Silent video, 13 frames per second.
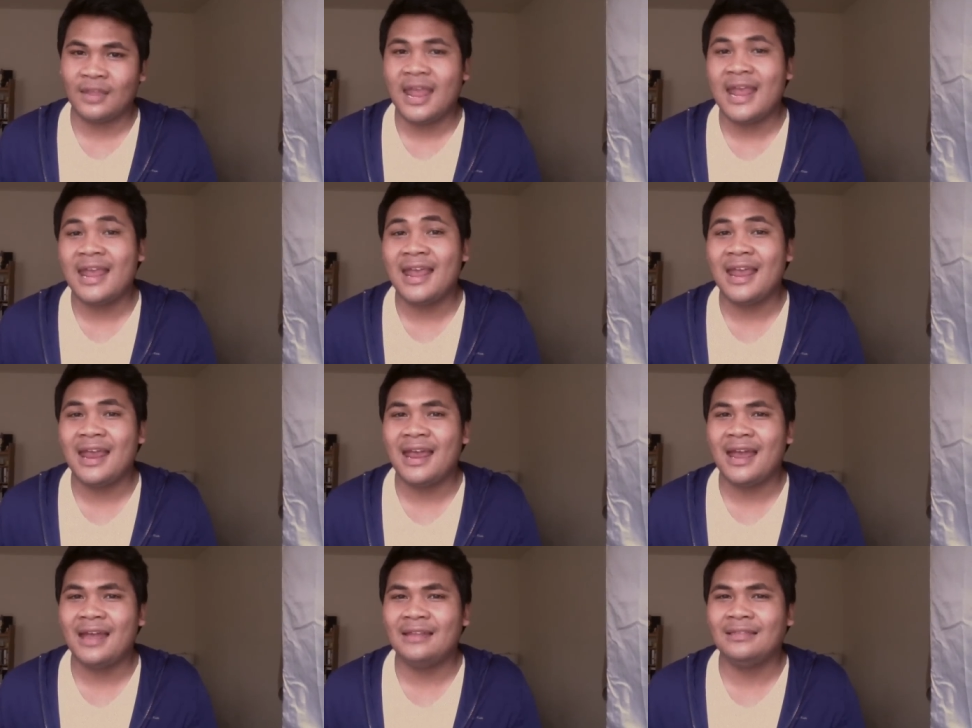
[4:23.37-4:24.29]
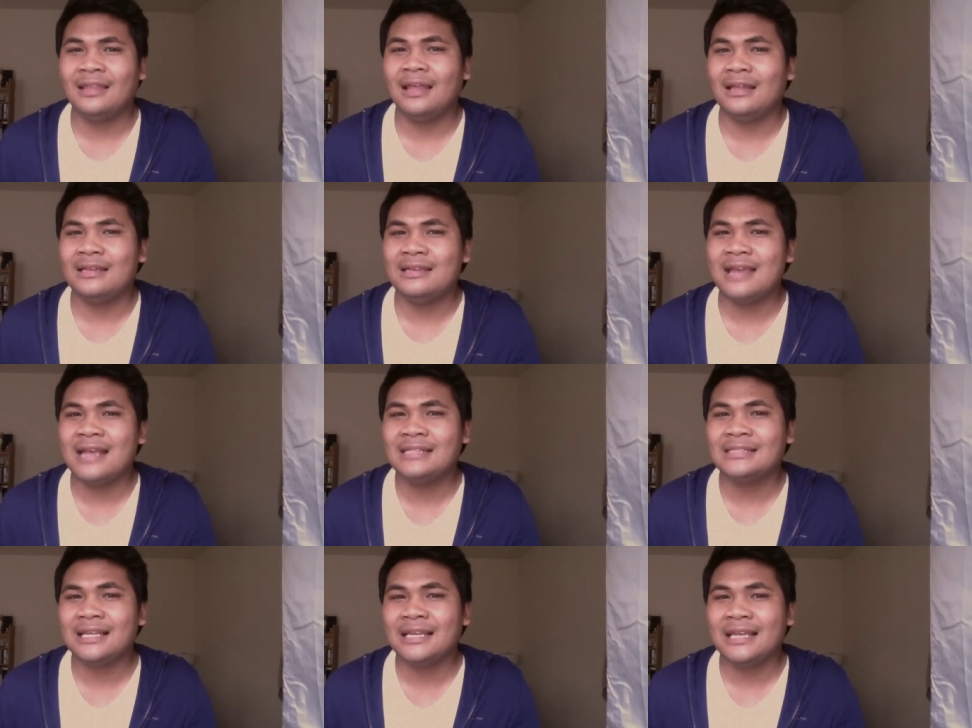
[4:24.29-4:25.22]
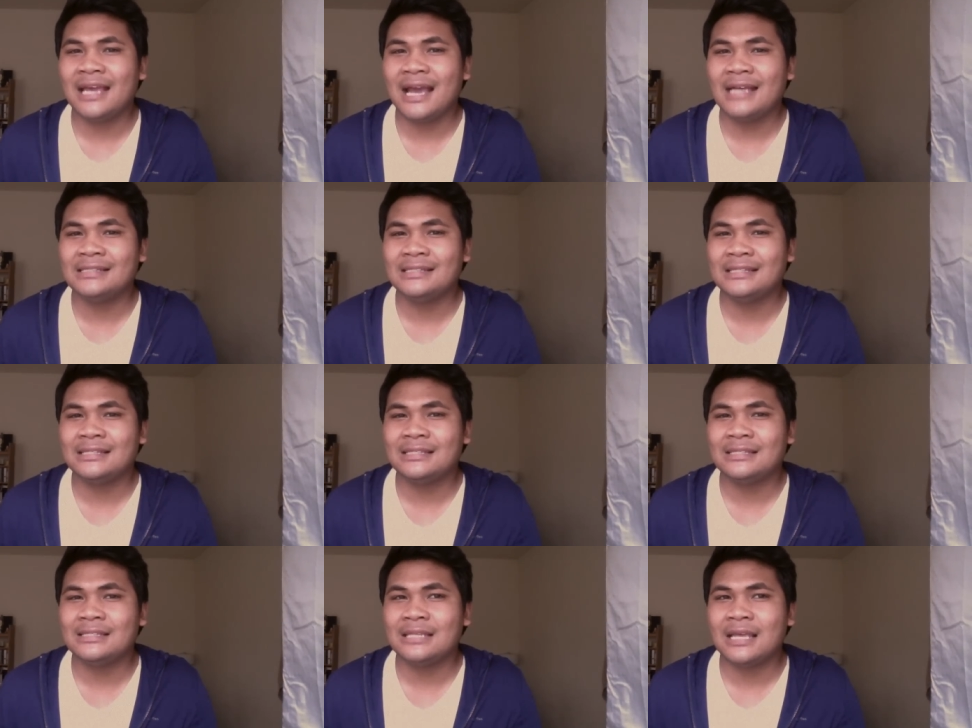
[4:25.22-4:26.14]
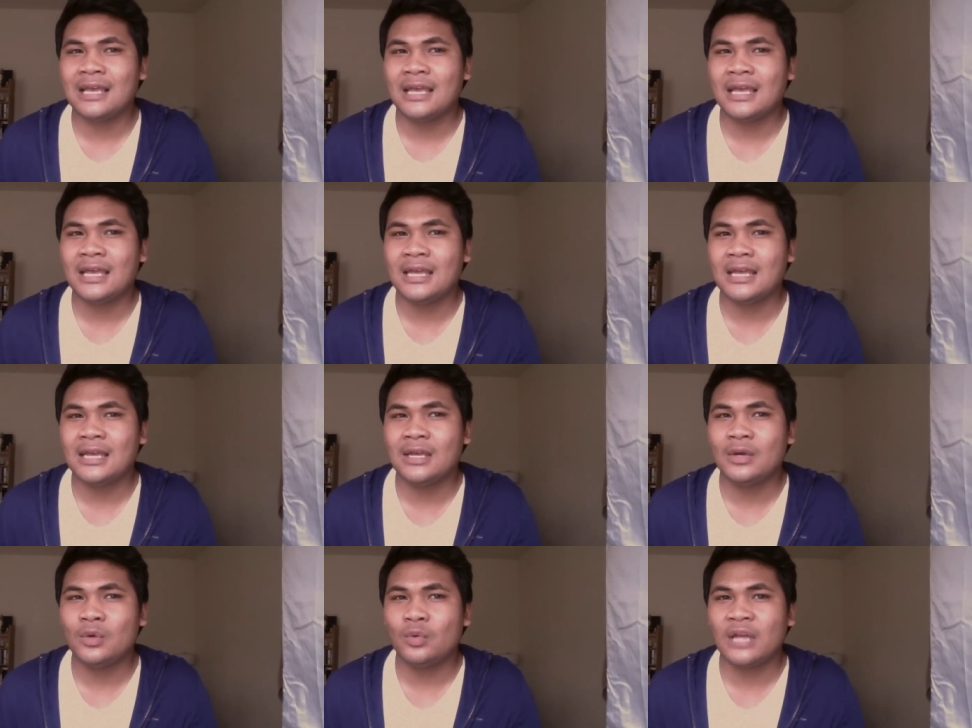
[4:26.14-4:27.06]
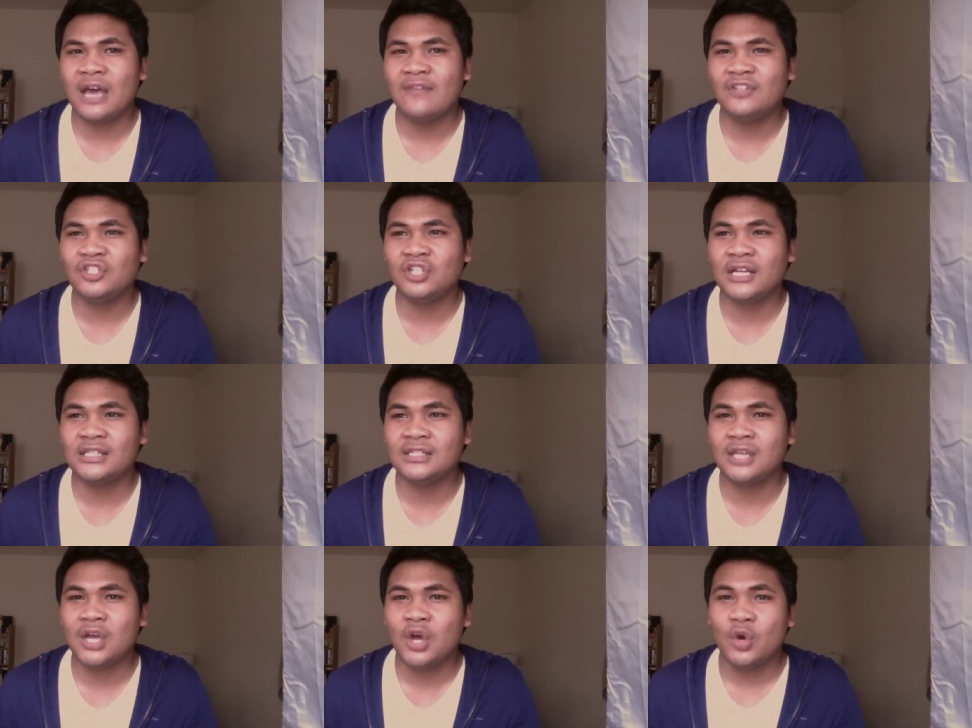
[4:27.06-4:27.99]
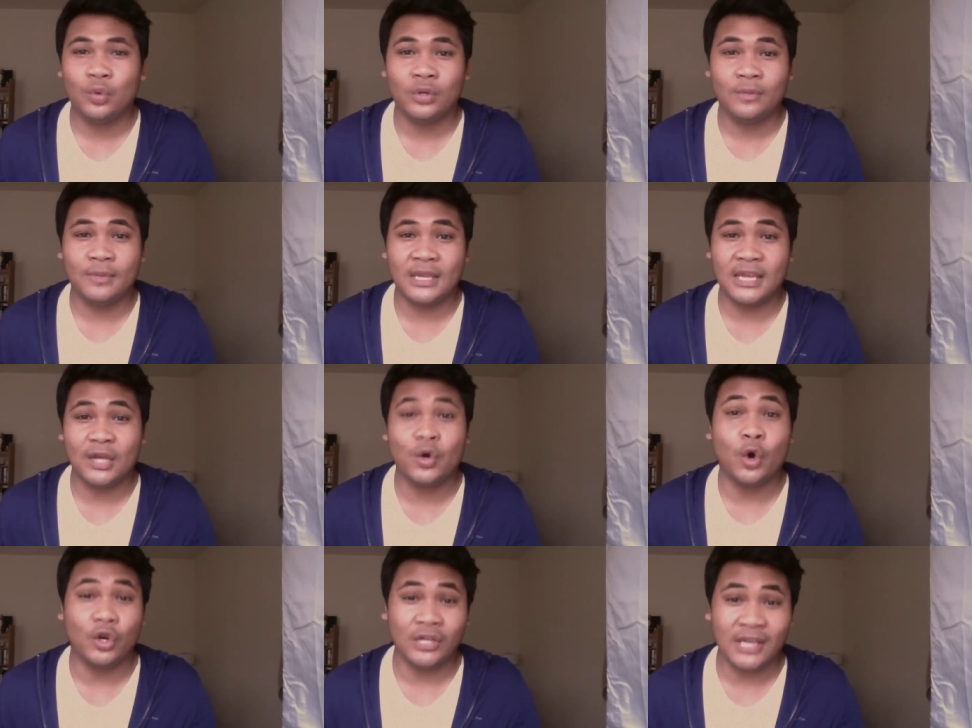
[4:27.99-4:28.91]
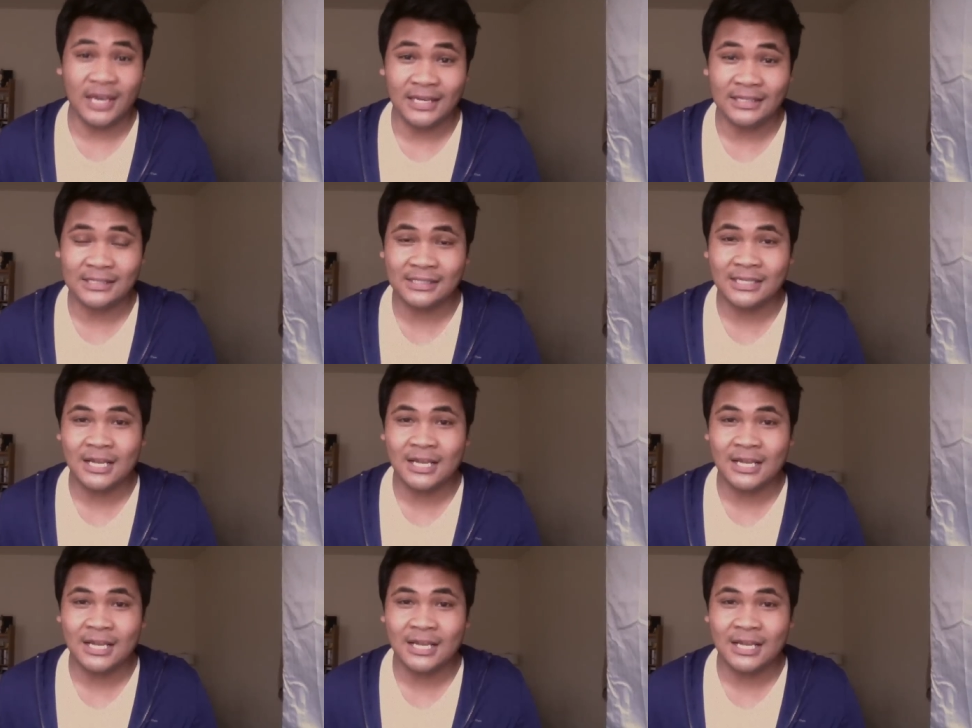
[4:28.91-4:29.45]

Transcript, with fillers: And the next lady I say who would have a chance would be Courtney Hicks.